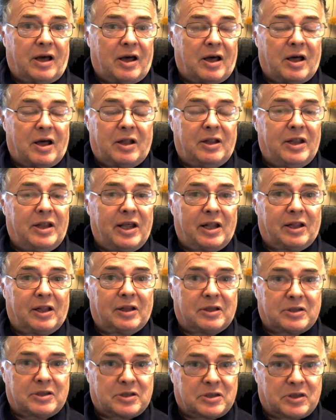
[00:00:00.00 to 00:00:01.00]
a
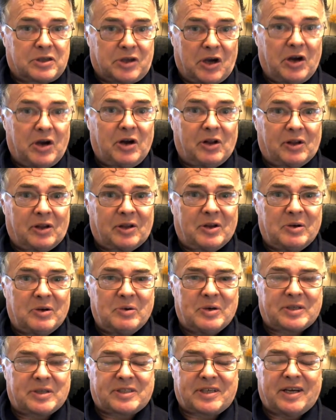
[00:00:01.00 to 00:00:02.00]
little girl who
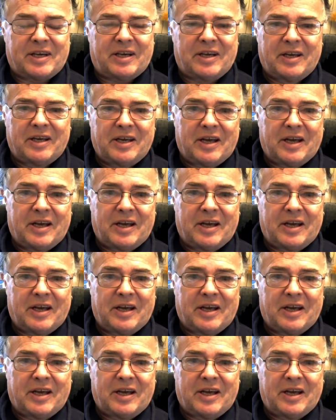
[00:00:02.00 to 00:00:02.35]
was a